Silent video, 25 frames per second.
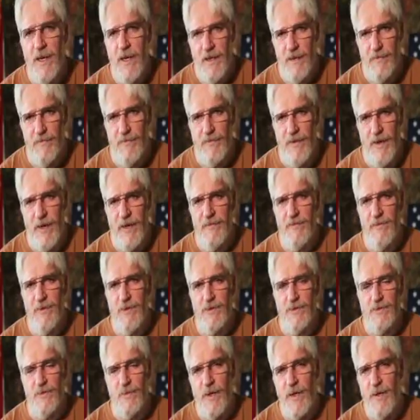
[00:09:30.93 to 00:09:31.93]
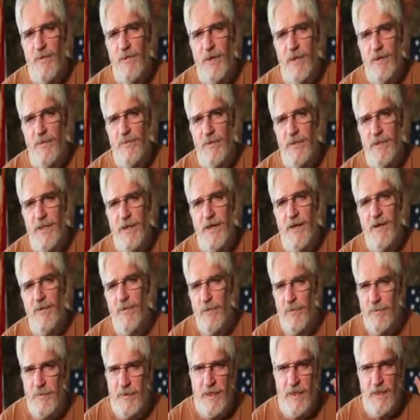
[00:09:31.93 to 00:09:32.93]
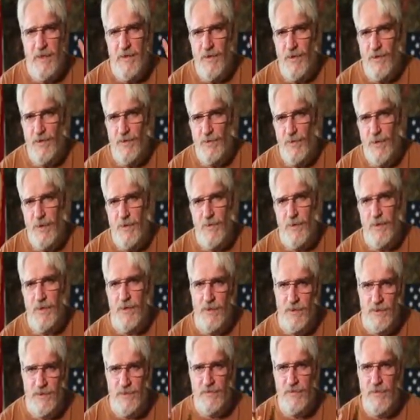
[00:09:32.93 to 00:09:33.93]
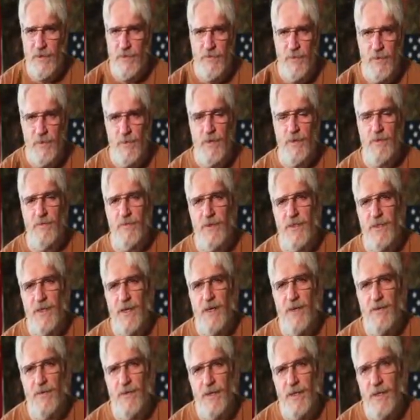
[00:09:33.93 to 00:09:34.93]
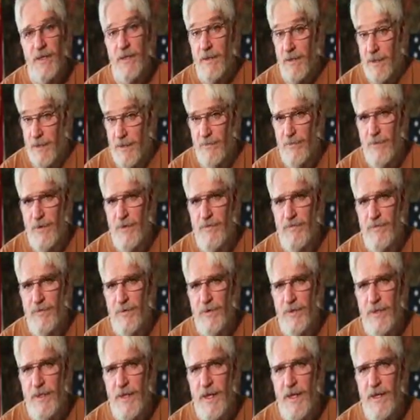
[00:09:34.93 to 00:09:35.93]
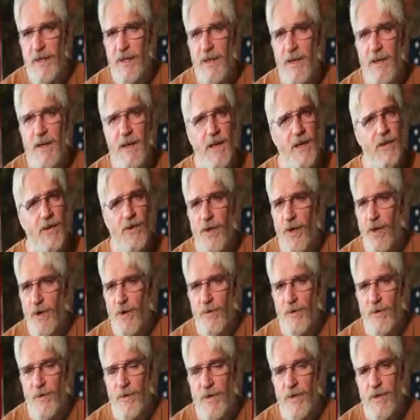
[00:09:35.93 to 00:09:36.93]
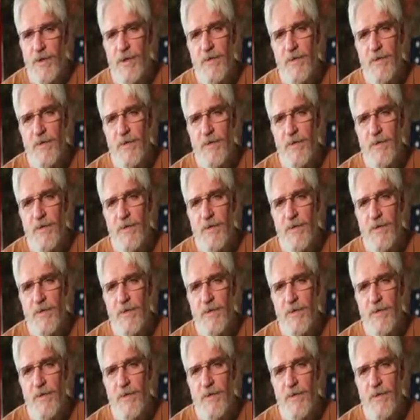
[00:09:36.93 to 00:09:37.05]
In 5 years, when I want to retire, we'll be down to 3 workers for every one retiree. Can we afford that? No.